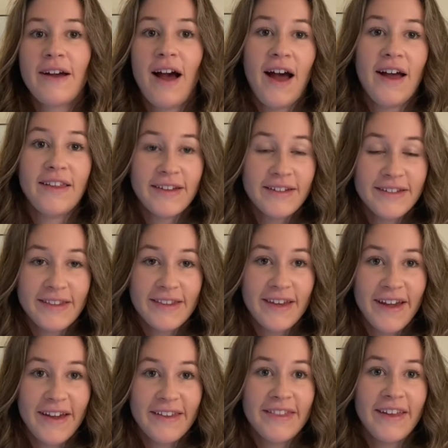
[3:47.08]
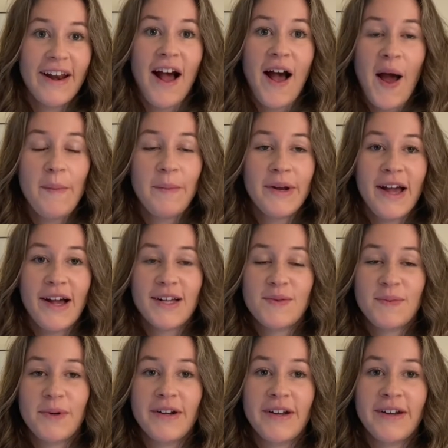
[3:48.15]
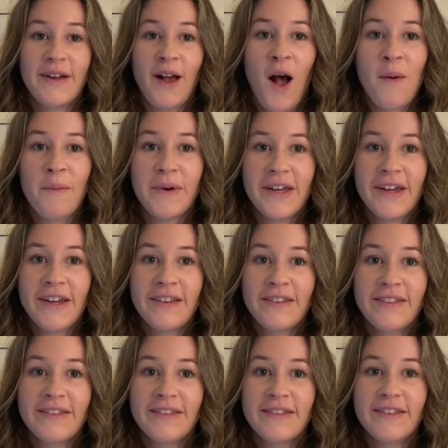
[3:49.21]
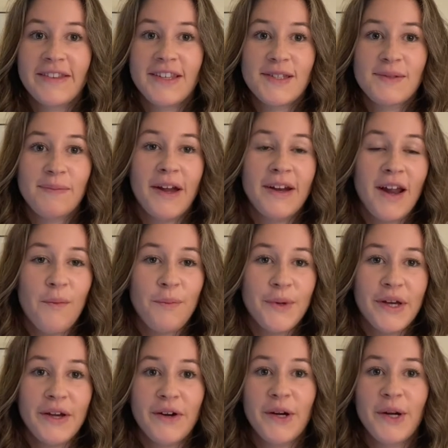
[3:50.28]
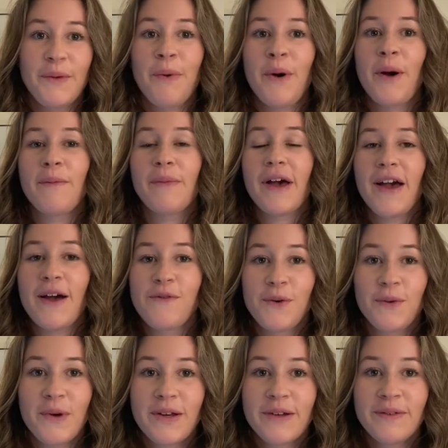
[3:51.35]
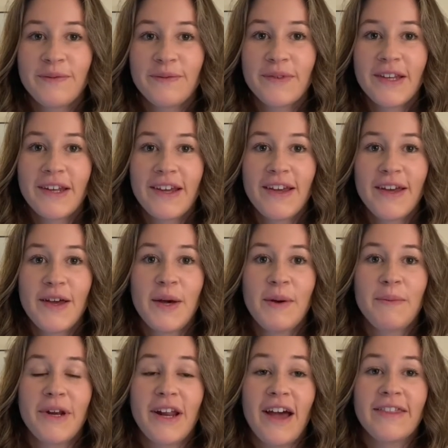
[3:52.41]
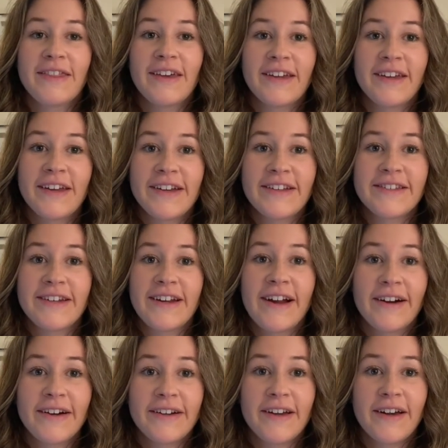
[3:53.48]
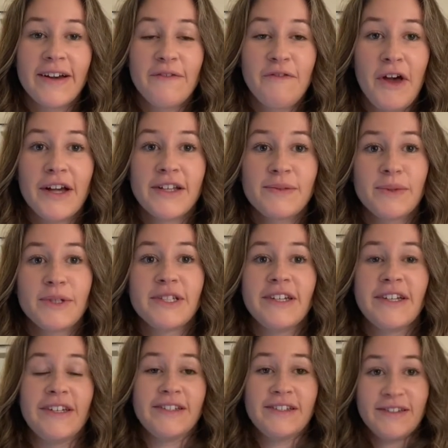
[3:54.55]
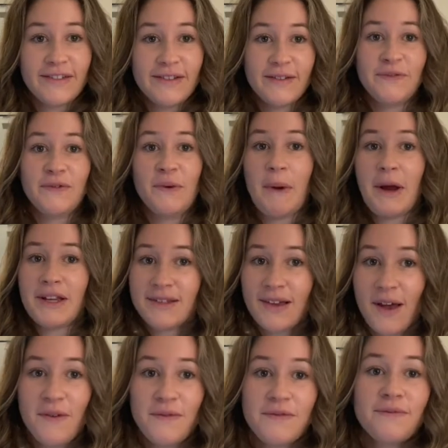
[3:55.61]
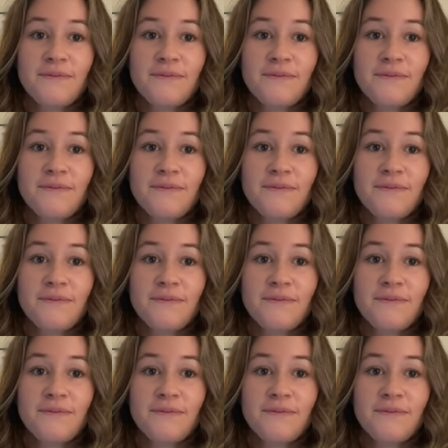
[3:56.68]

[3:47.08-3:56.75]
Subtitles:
I like to think that I'm an expert in comedy. This might not be agreed upon by everyone, but I think it is an area of expertise for myself.